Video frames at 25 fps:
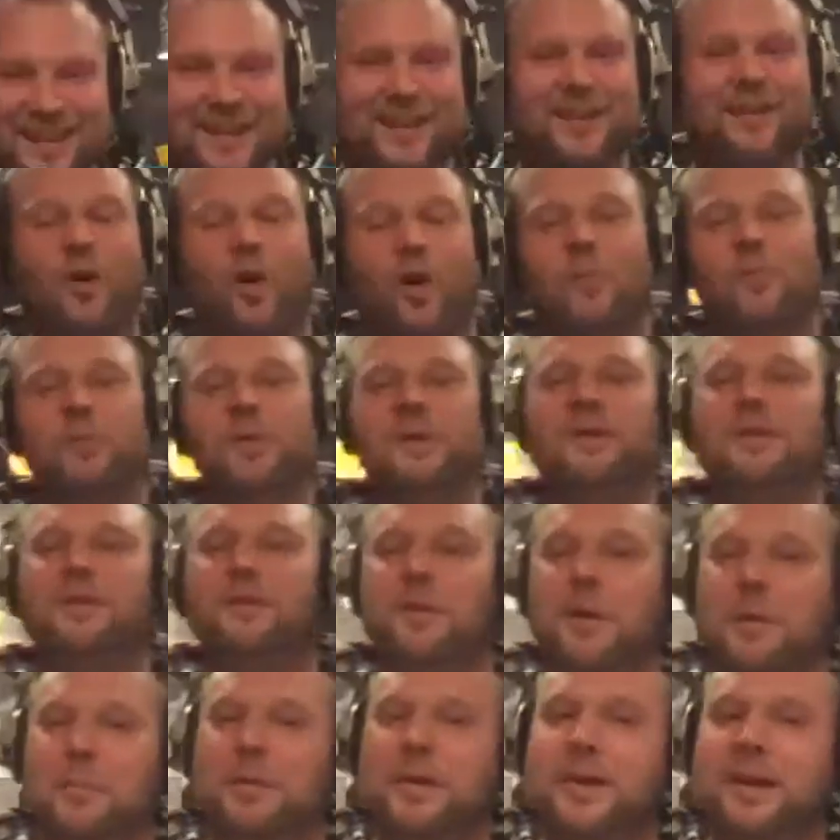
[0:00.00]
Hopefully
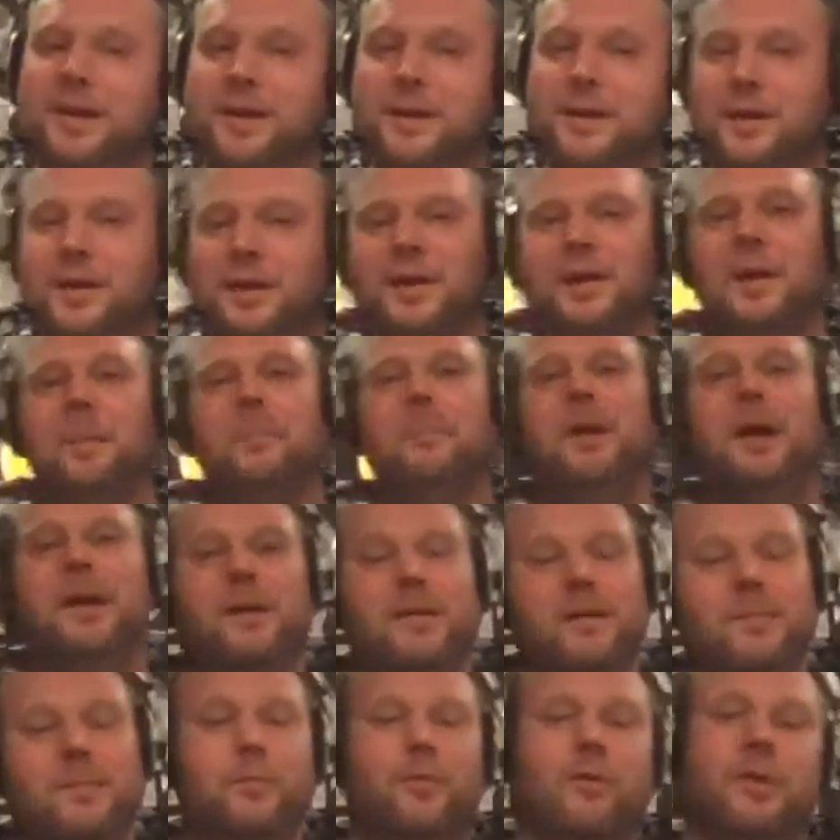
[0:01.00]
to a bigger,
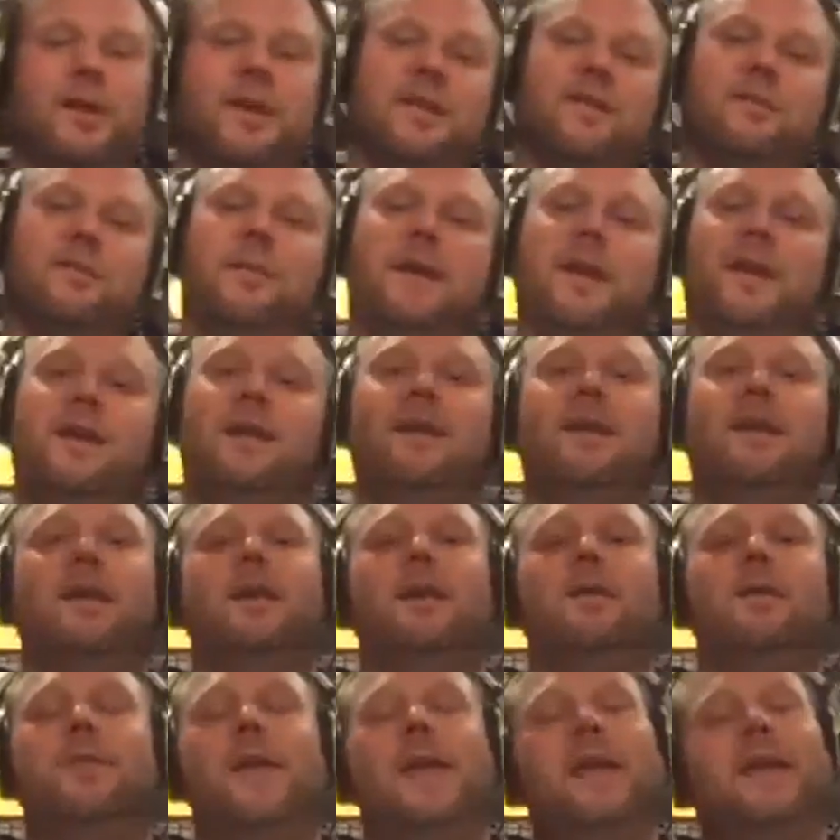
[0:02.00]
better place, man.
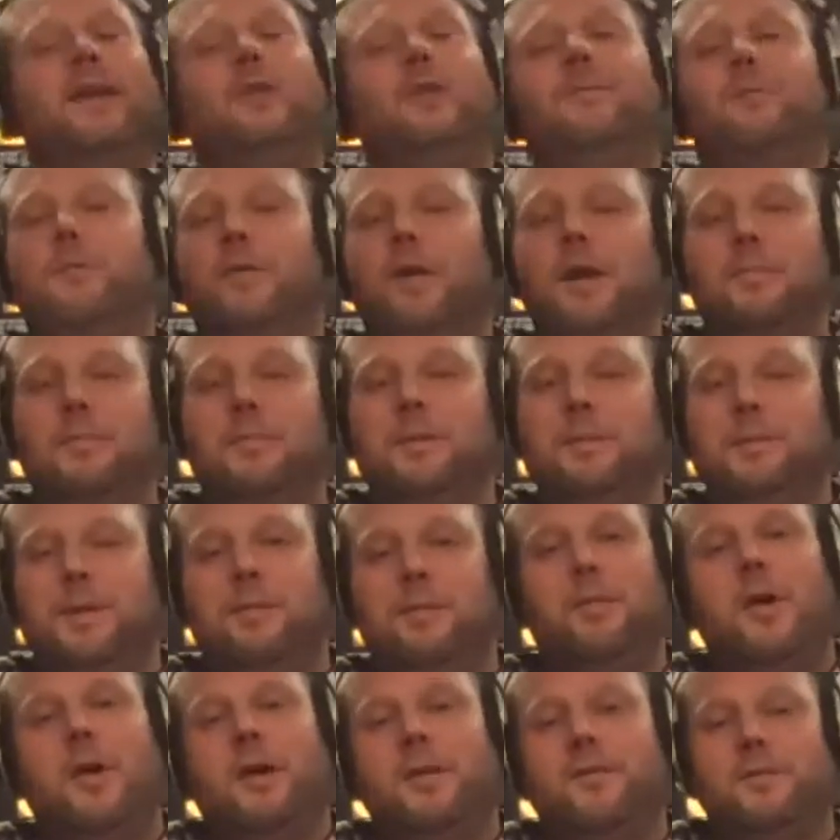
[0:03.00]
Thank you for letting me be a
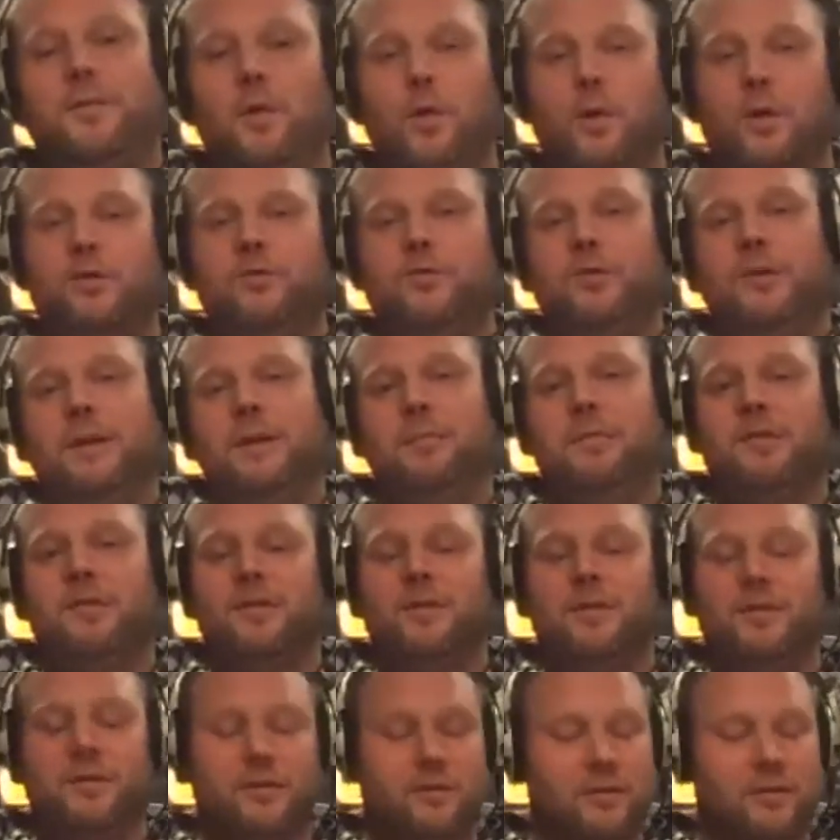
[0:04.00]
part of your dream
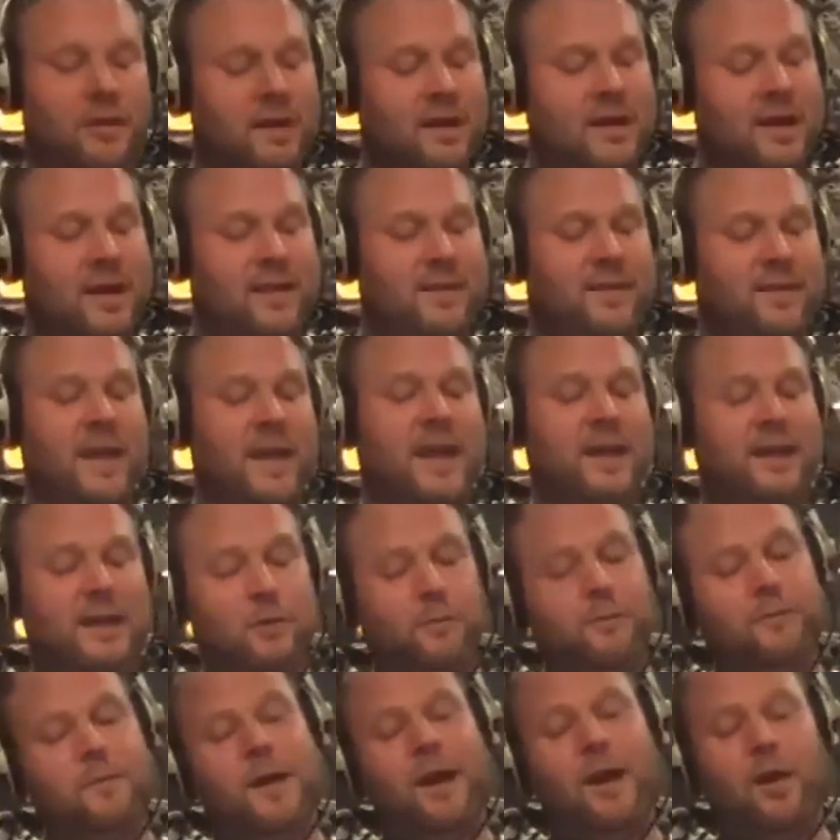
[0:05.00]
circle. And thank
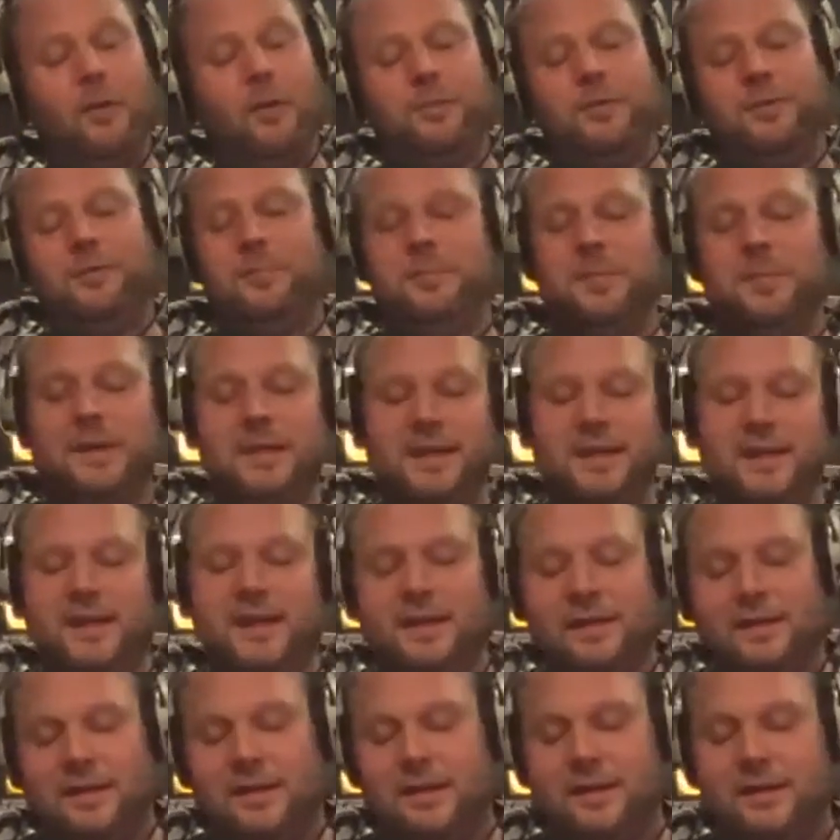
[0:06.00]
you for helping me
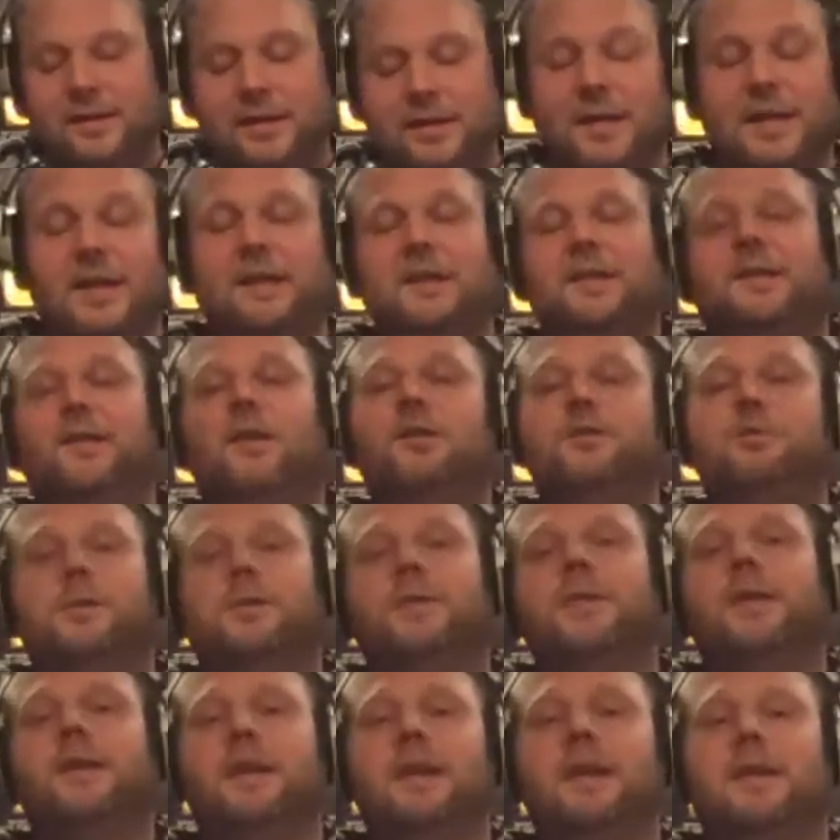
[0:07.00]
to get in touch with
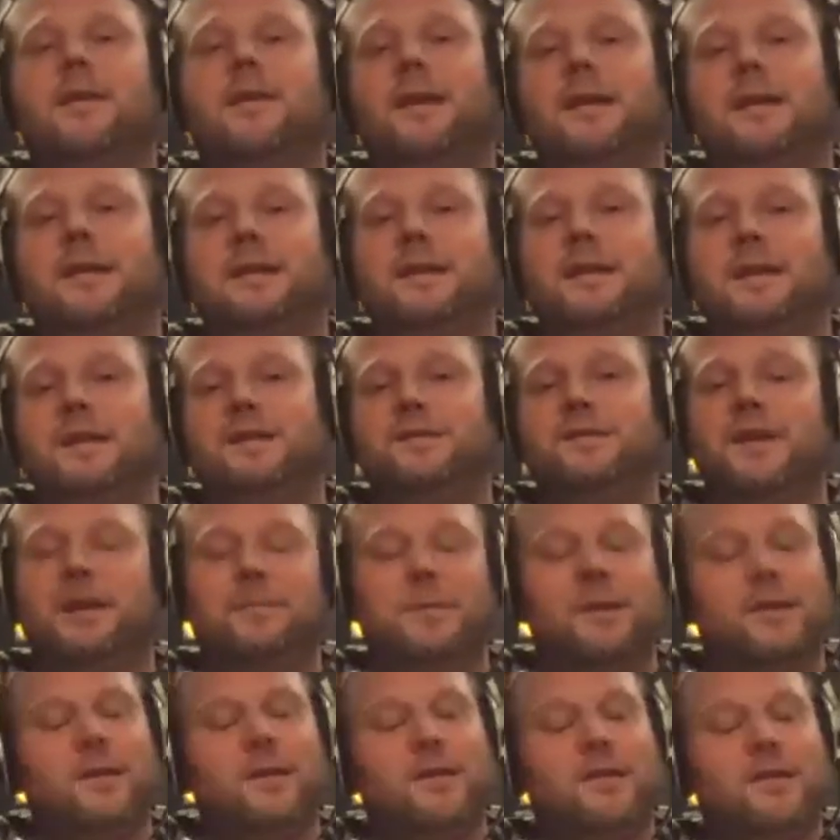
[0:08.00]
thinking like a DJ,
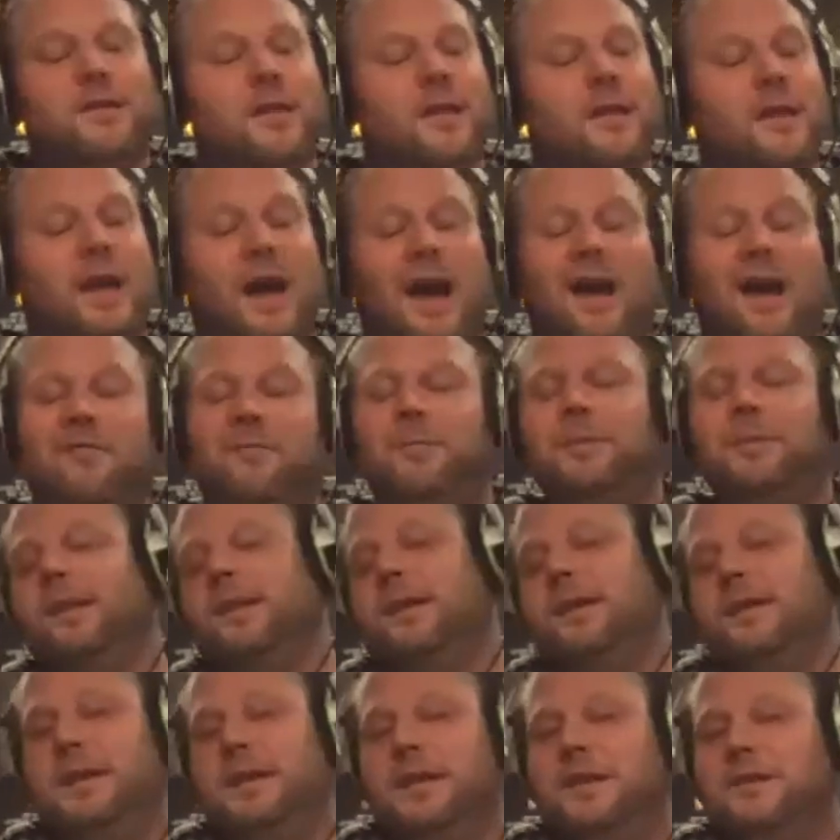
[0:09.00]
because I've been
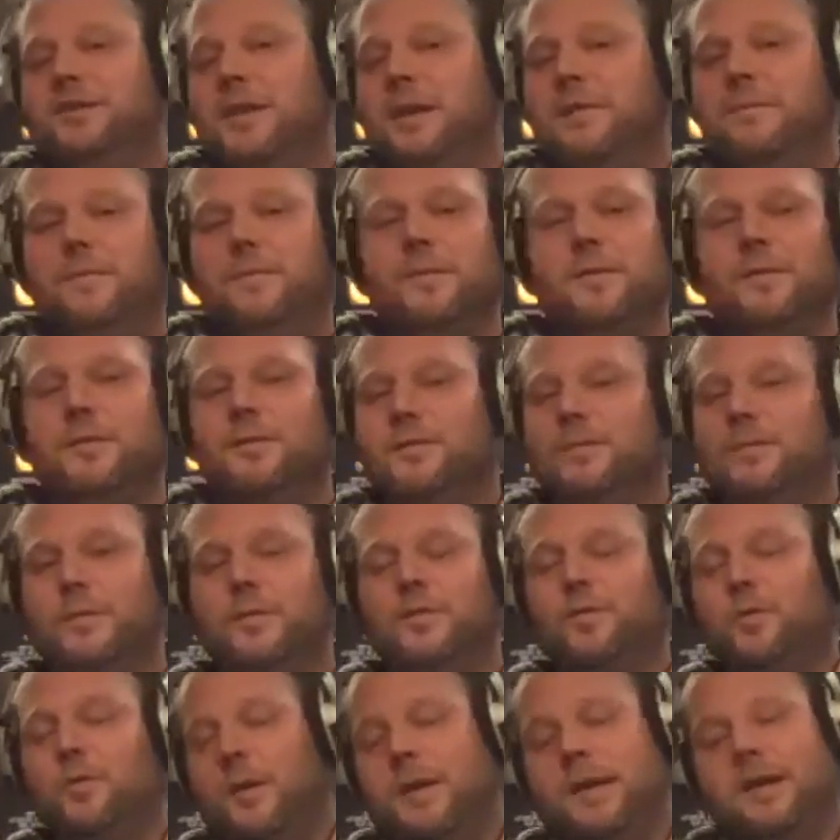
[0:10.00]
a DJ for
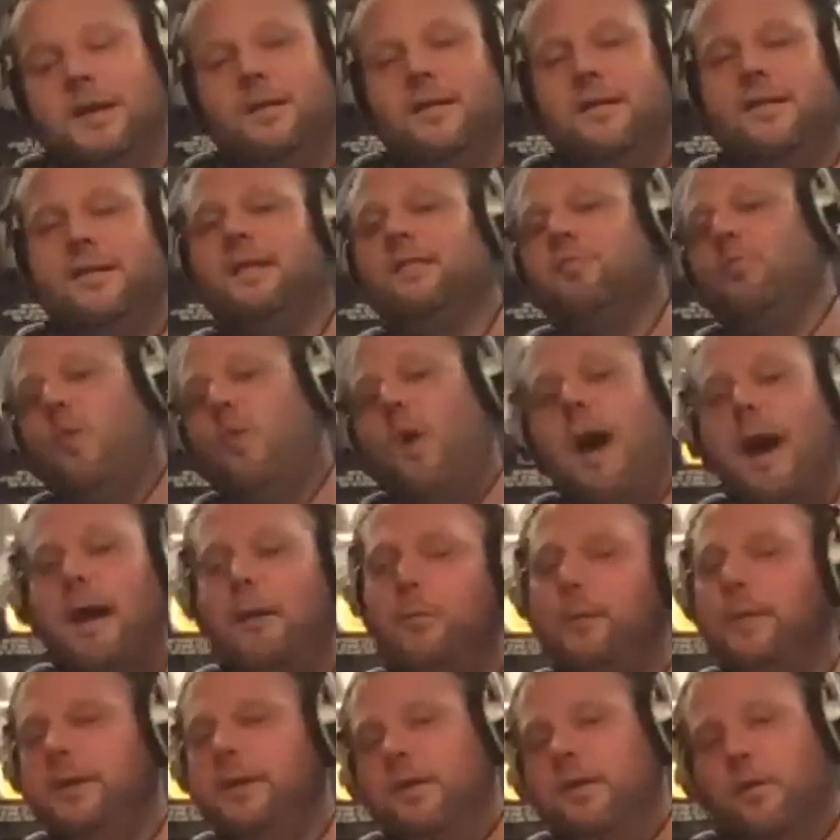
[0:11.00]
20 years. That's why
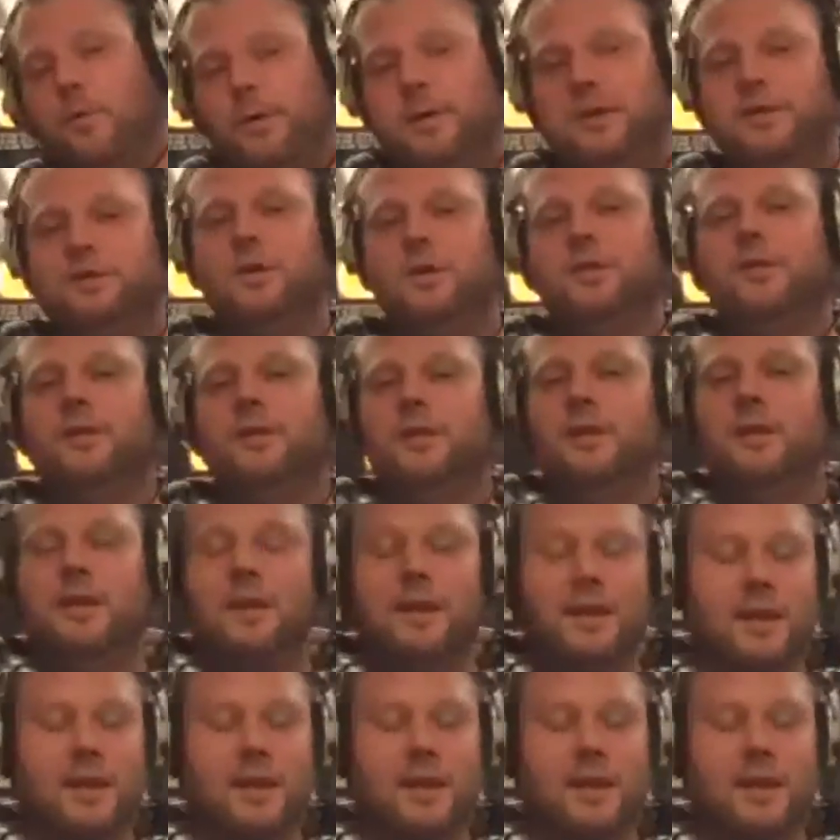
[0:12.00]
we know each other.